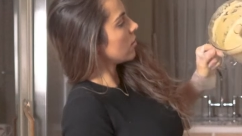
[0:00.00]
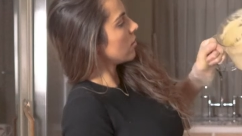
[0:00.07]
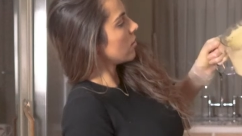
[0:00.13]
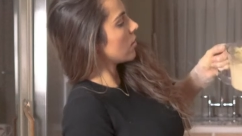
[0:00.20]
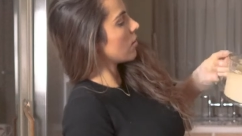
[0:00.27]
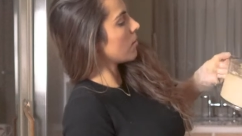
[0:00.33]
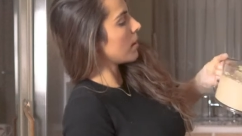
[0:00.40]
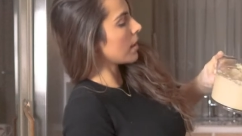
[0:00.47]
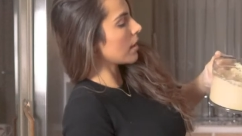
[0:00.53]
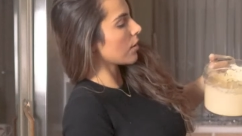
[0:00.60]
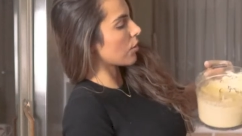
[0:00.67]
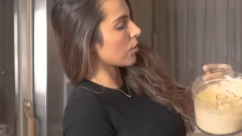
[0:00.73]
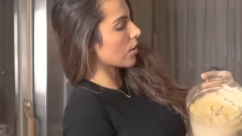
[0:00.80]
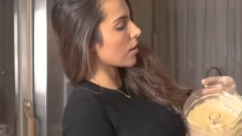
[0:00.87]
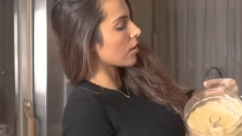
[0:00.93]
You could make
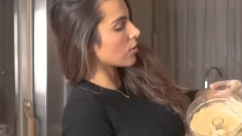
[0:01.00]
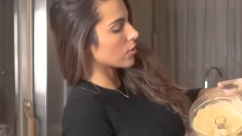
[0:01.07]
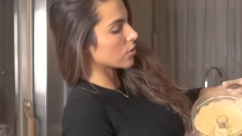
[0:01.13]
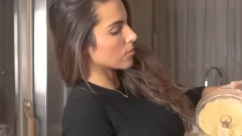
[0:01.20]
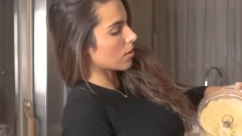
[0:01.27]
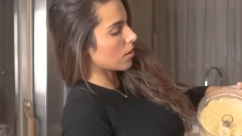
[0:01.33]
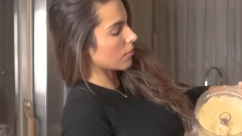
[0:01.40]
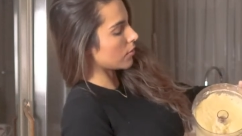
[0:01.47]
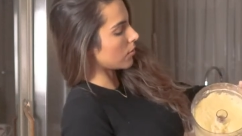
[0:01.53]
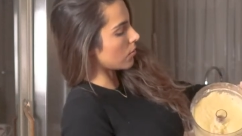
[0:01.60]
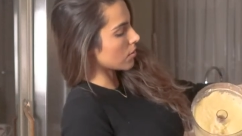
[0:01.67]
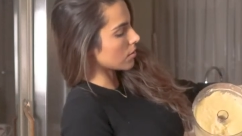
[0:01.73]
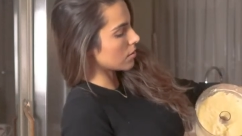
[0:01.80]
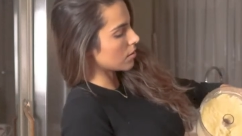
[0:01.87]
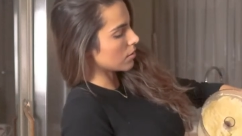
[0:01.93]
it thinner as well if you
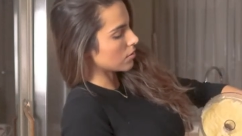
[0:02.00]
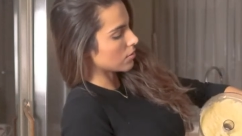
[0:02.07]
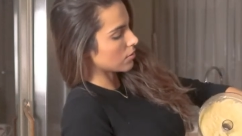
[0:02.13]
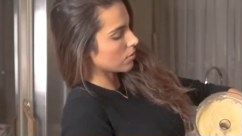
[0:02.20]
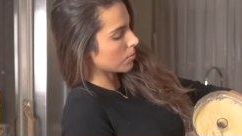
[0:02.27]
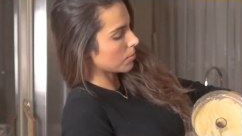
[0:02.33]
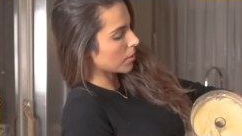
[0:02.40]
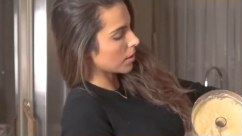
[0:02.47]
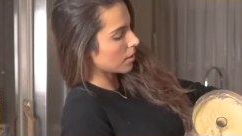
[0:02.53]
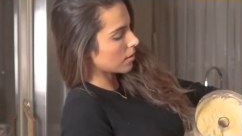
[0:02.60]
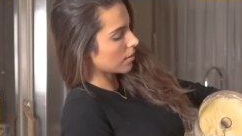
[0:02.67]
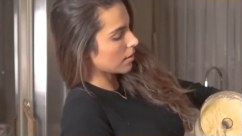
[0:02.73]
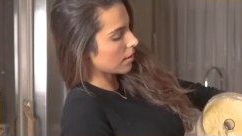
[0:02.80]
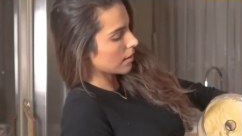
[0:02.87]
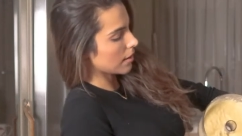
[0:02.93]
wanted to,
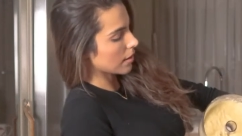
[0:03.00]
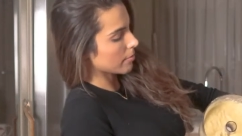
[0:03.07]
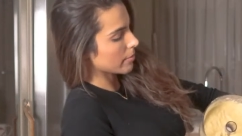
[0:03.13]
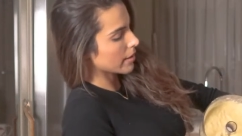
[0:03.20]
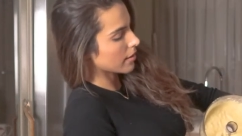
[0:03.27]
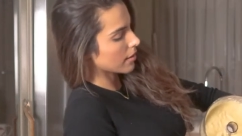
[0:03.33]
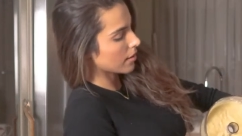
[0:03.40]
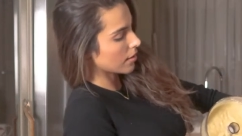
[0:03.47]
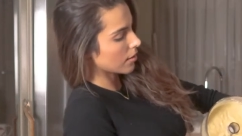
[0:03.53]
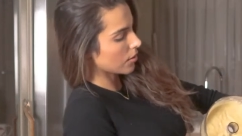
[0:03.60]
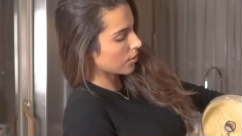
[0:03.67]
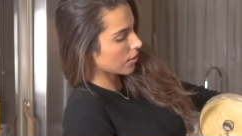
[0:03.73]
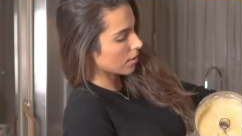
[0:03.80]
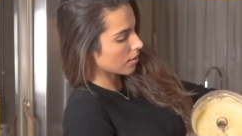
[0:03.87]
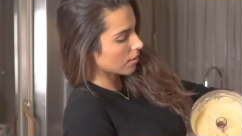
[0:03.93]
but I like making it
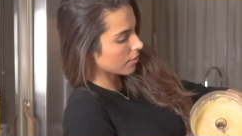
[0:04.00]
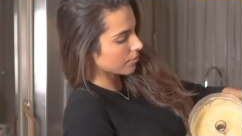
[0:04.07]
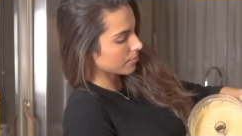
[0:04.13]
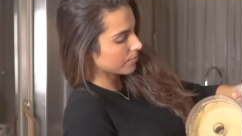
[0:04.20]
thick.